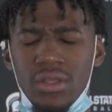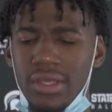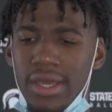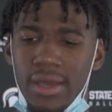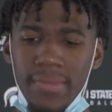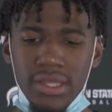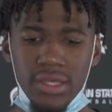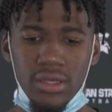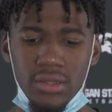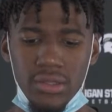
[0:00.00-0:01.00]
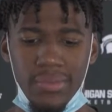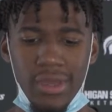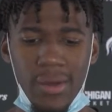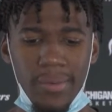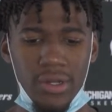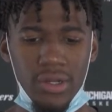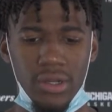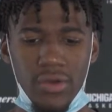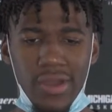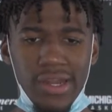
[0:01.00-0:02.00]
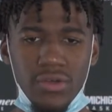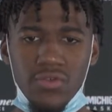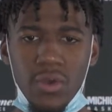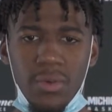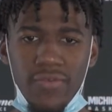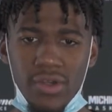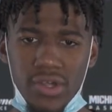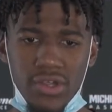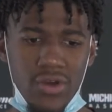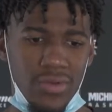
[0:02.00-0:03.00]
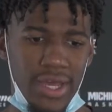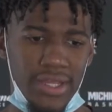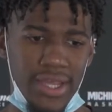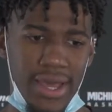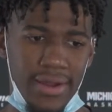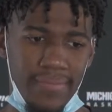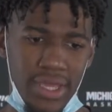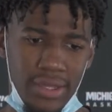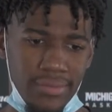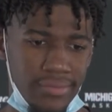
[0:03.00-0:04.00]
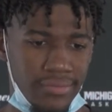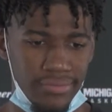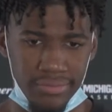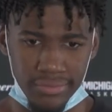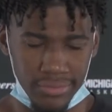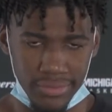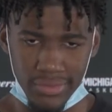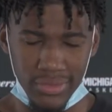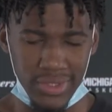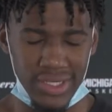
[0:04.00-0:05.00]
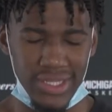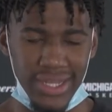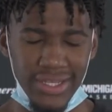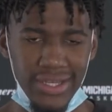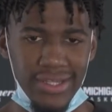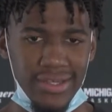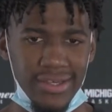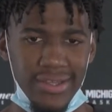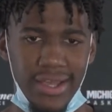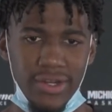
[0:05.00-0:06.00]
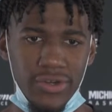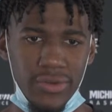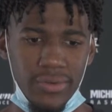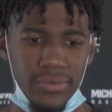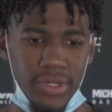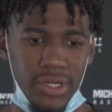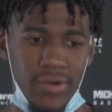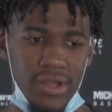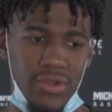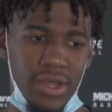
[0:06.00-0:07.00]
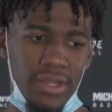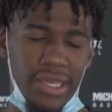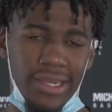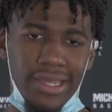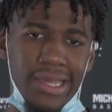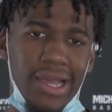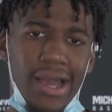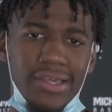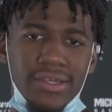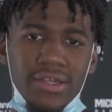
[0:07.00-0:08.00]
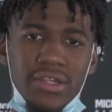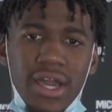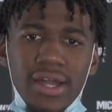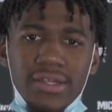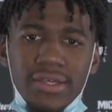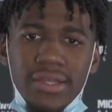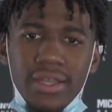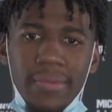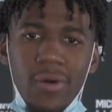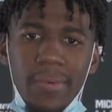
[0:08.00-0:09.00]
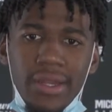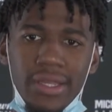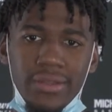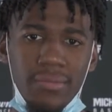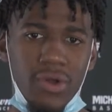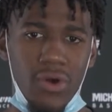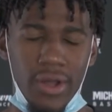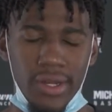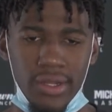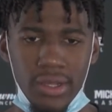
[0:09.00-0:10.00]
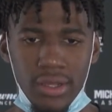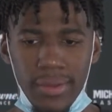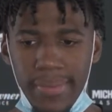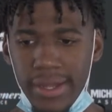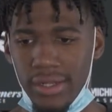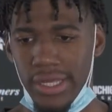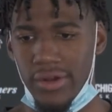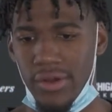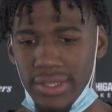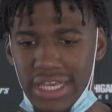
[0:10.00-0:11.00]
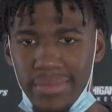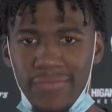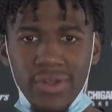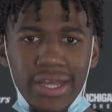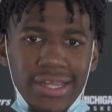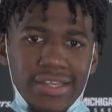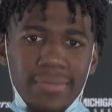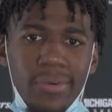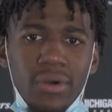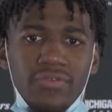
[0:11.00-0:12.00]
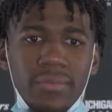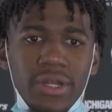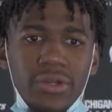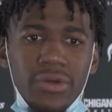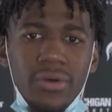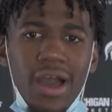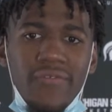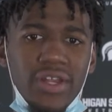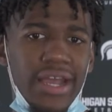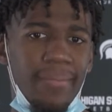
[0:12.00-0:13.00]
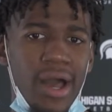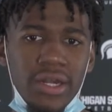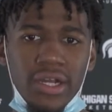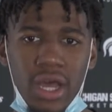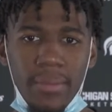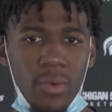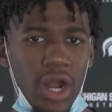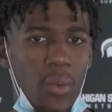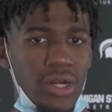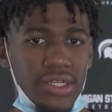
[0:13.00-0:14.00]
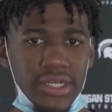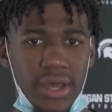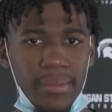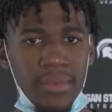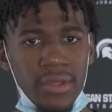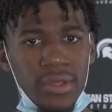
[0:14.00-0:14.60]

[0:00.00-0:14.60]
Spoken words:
Yeah, I mean, to be able to create and distribute versus zone like that, I mean, it's not the easiest thing to do. You know, I tried to get guys good shots and get them open and get them going. Being a leader on the team, I feel like that's important for me to do. I feel like mine will come when I want it to come.